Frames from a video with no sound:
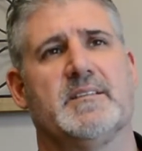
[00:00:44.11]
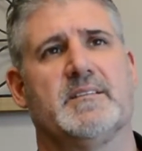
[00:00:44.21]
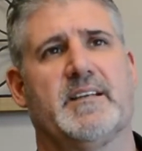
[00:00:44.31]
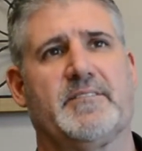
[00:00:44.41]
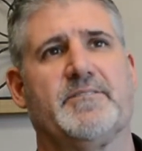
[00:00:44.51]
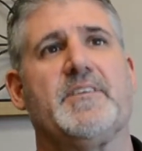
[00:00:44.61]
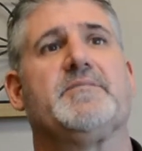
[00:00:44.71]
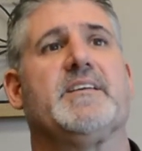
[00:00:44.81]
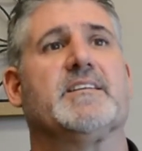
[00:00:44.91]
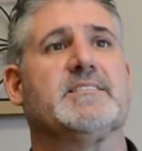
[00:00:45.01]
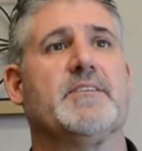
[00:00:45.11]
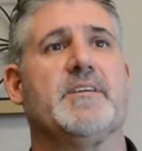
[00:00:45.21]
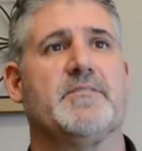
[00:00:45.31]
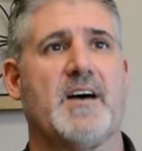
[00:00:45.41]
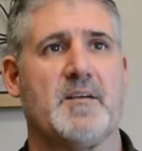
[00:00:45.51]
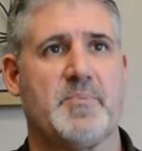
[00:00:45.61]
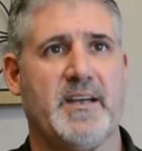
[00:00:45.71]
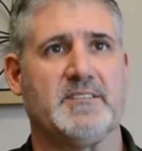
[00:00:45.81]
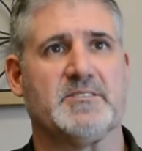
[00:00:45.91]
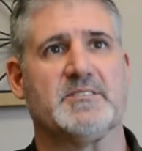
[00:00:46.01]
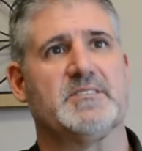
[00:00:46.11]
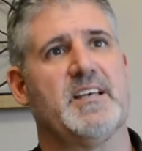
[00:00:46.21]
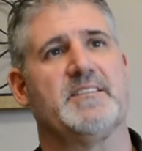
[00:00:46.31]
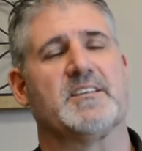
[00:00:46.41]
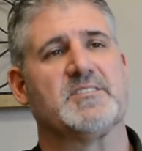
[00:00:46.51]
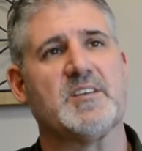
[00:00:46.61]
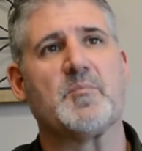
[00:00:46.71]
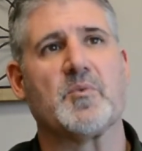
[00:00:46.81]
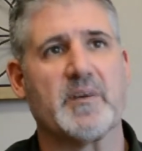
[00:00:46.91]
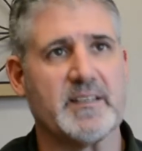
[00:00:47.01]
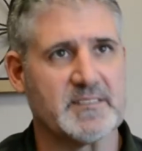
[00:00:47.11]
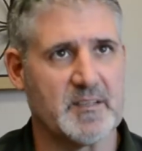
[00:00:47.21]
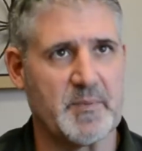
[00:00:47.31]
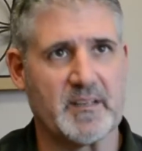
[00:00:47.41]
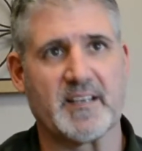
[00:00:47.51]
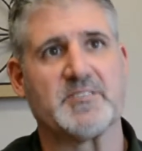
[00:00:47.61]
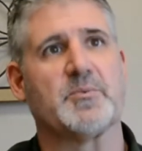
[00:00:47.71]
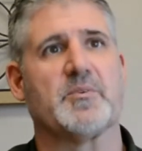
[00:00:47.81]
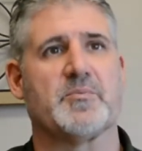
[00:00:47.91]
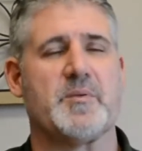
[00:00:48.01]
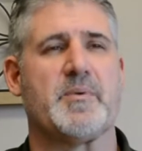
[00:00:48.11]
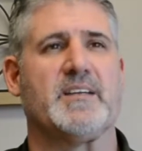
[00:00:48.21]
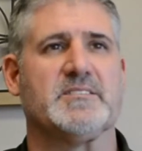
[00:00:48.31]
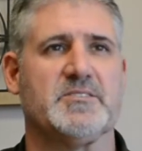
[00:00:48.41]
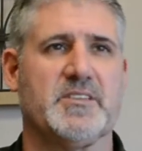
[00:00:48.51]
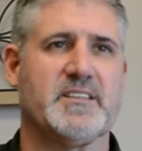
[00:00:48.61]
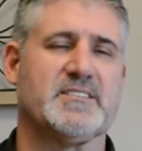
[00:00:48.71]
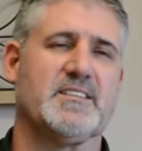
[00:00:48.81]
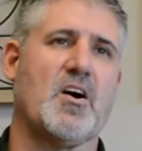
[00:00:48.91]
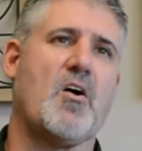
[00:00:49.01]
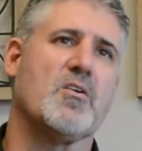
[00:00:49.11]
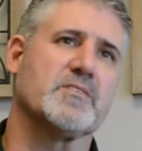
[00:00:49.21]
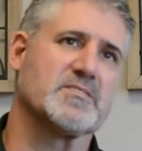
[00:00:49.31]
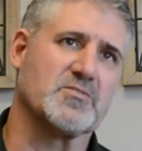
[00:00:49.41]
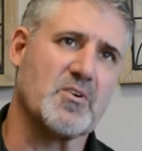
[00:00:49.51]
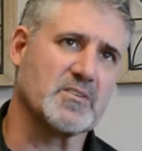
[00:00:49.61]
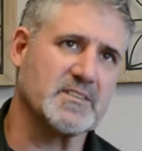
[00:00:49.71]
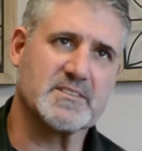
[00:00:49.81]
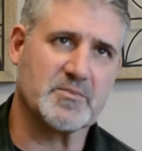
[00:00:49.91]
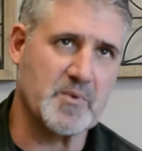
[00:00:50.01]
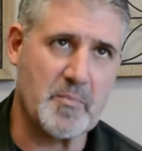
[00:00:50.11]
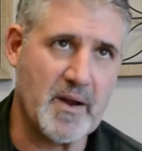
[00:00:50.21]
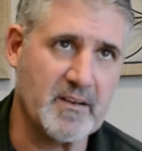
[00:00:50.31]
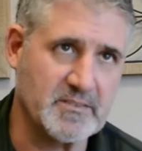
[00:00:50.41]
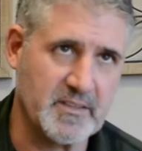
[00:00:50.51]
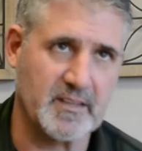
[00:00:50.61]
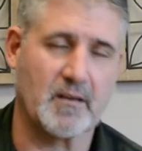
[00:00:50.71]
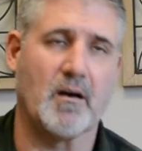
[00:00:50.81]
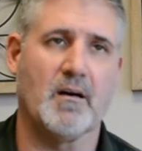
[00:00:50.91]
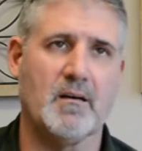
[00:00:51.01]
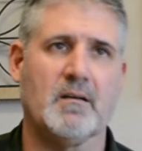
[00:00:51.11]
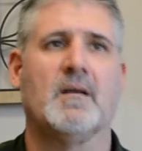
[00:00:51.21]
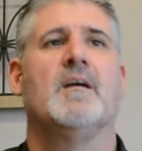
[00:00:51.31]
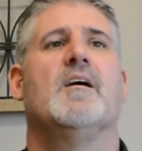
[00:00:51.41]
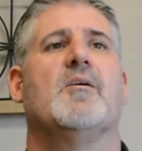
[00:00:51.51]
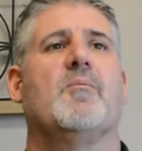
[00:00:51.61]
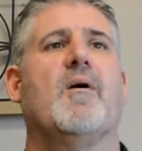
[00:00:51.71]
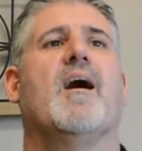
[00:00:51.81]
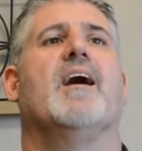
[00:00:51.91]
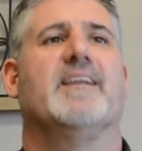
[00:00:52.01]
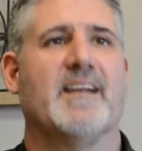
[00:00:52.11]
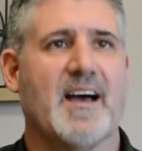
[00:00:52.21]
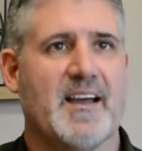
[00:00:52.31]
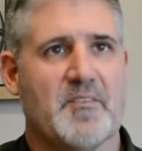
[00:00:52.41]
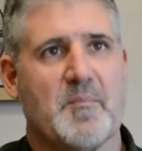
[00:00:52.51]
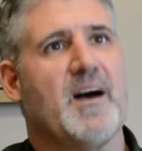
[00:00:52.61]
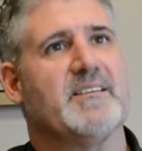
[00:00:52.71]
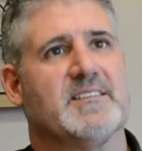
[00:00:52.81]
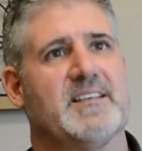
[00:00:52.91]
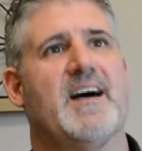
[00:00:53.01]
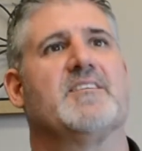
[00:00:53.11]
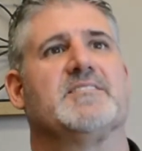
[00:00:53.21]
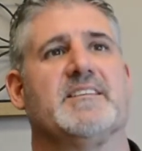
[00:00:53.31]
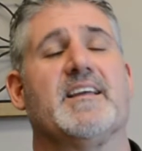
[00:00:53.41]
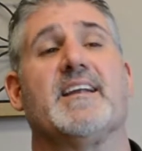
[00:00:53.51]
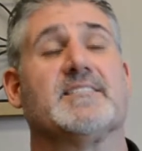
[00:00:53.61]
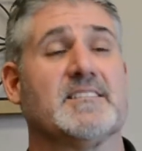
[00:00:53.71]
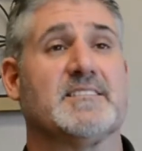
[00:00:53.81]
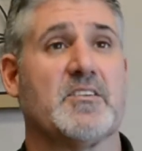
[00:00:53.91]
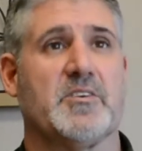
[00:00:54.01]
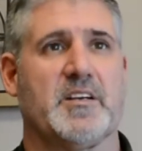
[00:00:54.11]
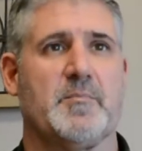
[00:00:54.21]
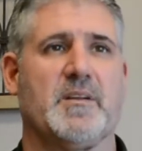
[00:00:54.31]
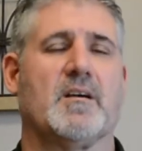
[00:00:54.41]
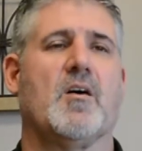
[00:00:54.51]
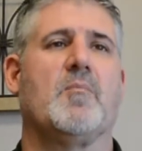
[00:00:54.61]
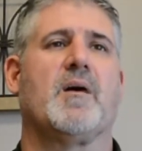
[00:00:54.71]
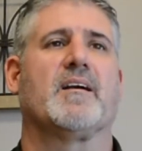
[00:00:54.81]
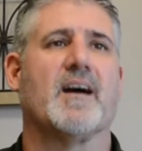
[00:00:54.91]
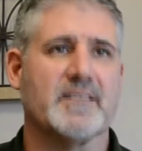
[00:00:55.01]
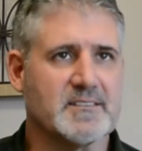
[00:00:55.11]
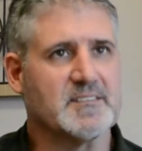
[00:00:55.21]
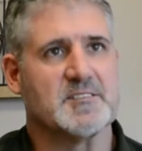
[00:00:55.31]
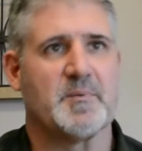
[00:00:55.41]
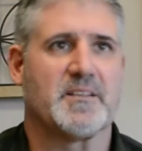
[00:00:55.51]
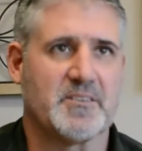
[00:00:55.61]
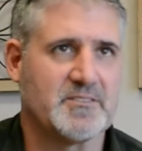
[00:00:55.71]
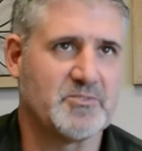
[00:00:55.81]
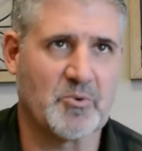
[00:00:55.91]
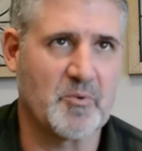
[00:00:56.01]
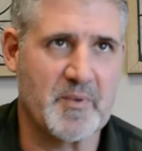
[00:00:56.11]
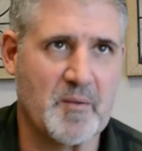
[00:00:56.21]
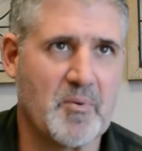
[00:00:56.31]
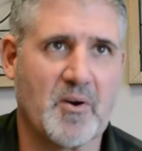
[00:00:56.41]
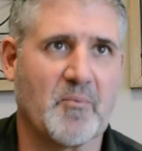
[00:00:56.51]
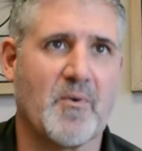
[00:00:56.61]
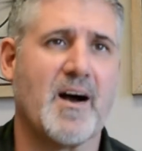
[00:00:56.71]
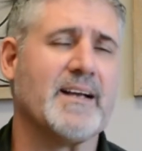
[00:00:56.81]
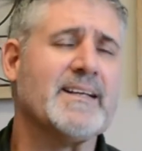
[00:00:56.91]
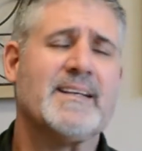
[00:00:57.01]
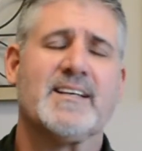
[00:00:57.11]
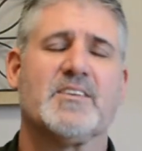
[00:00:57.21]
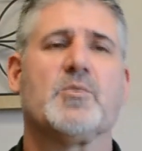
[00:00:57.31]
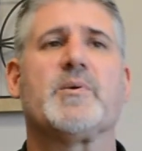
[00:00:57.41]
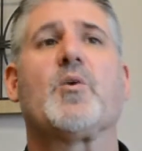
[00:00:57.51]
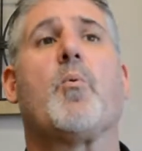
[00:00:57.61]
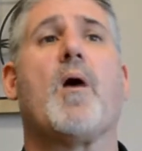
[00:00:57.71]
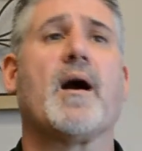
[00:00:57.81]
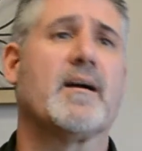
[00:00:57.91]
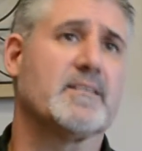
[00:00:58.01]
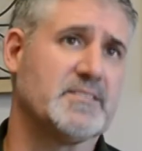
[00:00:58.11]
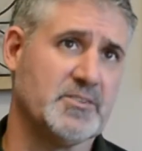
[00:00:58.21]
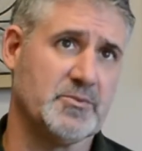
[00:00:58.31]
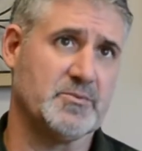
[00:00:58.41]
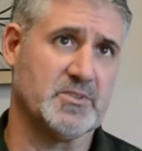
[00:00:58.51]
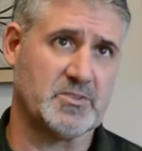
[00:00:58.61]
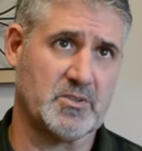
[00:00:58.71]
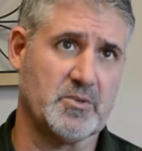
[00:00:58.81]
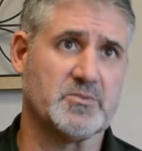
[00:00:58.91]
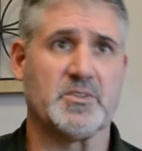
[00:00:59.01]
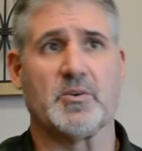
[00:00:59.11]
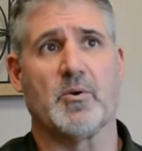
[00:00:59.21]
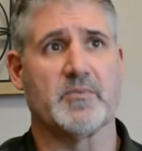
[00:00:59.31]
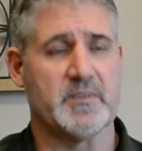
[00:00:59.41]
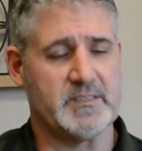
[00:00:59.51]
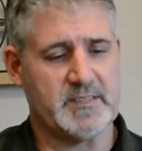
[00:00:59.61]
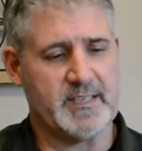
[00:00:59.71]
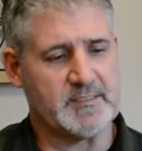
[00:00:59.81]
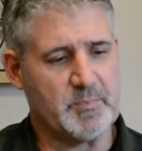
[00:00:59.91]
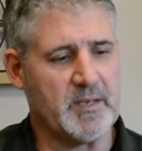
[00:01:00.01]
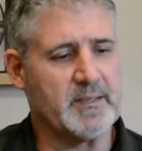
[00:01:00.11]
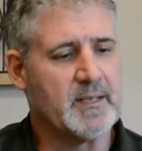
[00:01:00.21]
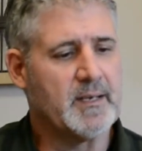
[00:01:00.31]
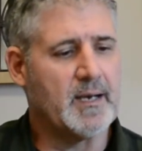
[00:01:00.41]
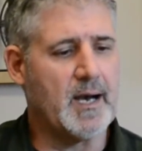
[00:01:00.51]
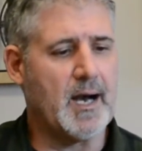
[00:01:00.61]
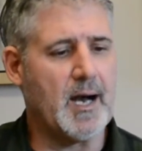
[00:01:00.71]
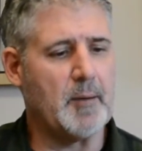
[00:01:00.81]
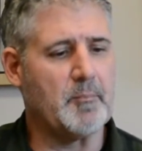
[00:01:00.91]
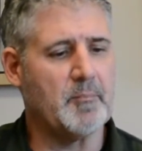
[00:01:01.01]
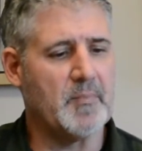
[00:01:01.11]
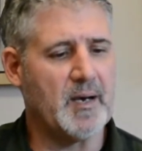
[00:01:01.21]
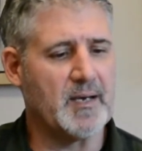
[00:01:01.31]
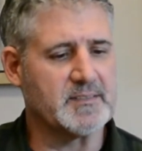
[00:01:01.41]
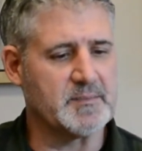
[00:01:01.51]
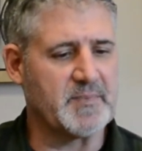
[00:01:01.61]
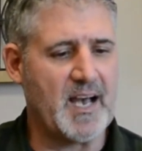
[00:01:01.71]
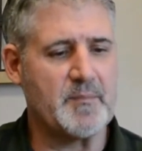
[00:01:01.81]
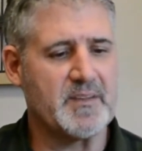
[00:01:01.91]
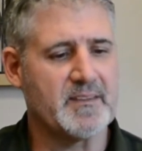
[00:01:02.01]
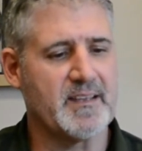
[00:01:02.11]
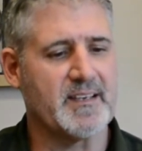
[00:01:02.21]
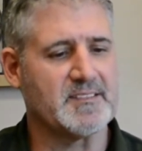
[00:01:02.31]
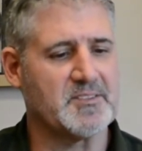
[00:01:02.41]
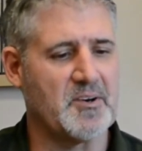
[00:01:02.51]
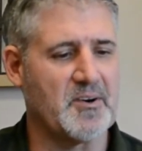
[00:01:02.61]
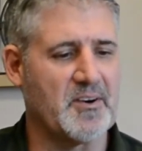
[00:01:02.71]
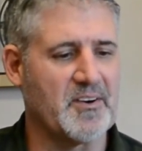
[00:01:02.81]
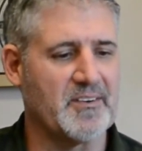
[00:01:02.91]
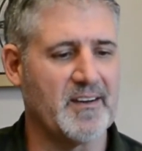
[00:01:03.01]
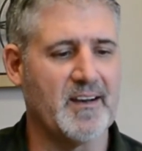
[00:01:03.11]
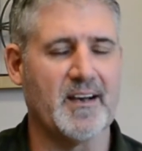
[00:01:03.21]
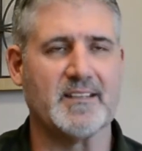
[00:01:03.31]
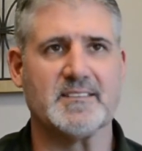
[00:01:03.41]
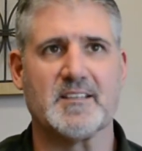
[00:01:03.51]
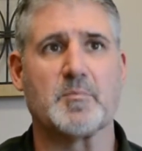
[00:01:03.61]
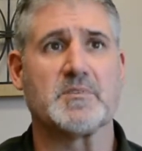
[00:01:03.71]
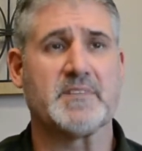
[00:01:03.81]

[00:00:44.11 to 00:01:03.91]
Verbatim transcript: like fifty to seventy-five pages, and the summary is going to be like two or three pages, and you're going to see all this long list of repairs, and you're going to go, oh, why did I ever buy this house? And then as a seller, you're going to be like, oh my God, this inspector tore me apart. Why? They're required to disclose and go over these things, but um, uh, some common things are uh, double